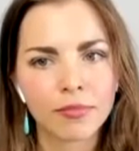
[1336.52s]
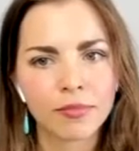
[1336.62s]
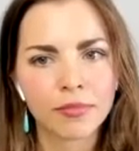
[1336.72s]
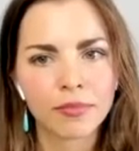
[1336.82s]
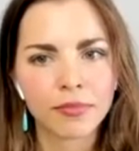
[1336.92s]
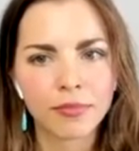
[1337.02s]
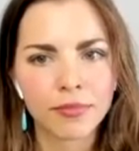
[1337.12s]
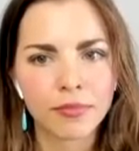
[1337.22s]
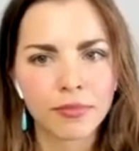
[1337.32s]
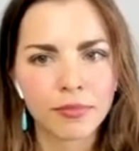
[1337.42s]

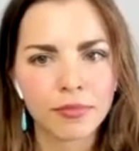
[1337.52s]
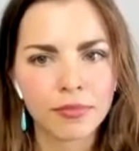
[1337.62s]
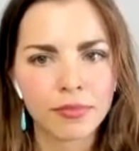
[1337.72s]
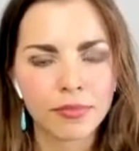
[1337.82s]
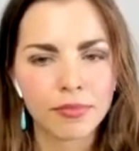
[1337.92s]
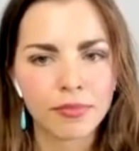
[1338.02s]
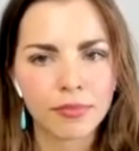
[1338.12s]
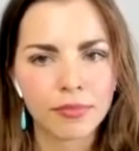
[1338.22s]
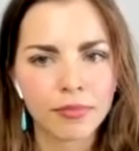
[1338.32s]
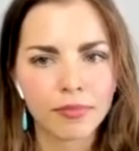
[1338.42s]

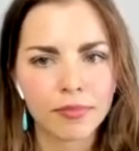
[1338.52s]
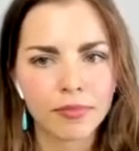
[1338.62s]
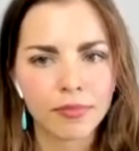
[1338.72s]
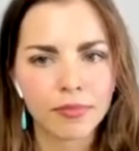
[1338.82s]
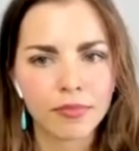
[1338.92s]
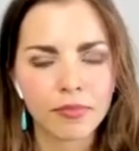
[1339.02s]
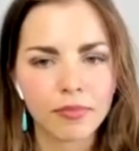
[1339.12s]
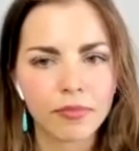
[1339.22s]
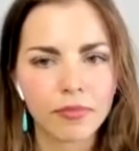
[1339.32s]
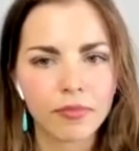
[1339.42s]

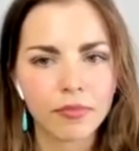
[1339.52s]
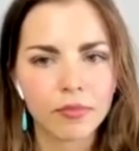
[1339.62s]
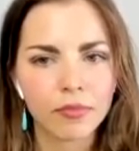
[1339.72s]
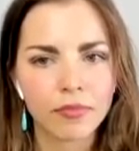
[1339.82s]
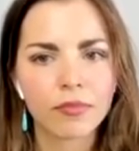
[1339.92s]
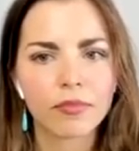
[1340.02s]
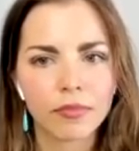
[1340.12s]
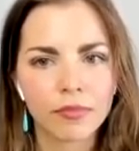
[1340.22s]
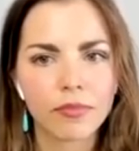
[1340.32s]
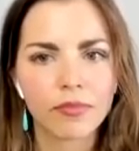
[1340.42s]

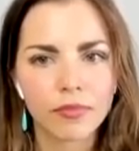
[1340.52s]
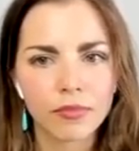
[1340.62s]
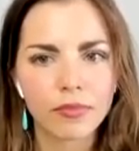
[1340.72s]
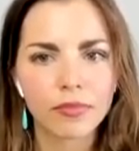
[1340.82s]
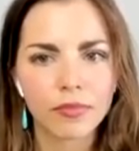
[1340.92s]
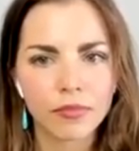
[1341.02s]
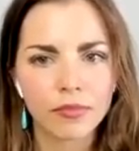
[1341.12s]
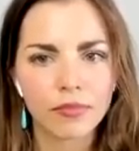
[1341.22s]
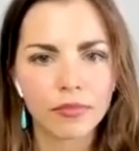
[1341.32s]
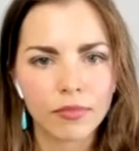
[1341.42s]

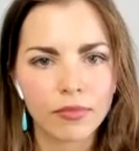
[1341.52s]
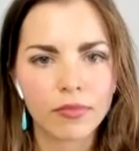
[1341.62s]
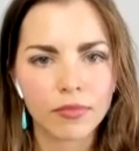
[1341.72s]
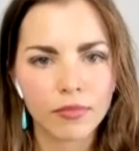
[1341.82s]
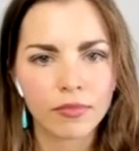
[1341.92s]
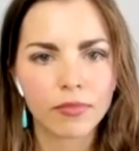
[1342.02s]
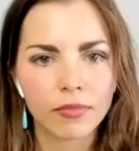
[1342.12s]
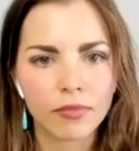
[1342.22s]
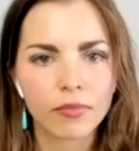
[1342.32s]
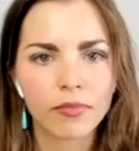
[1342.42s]

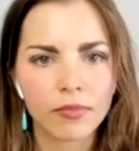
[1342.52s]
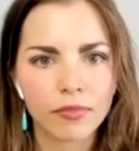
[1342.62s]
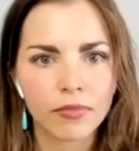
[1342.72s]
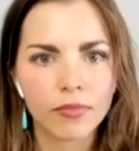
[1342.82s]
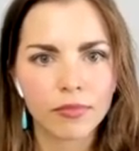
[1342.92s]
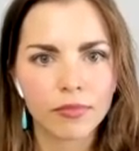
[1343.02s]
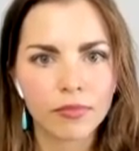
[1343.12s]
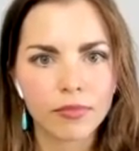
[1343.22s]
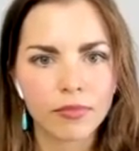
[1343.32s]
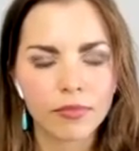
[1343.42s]

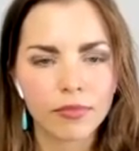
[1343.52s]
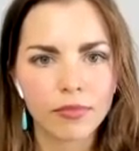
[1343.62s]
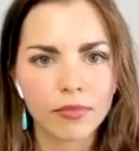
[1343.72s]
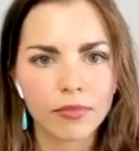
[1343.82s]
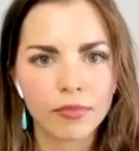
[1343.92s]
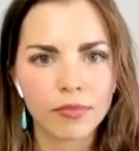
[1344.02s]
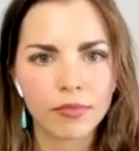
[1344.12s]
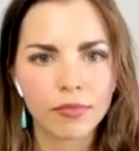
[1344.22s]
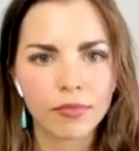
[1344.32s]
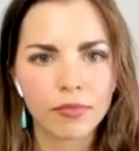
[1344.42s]
(not speaking)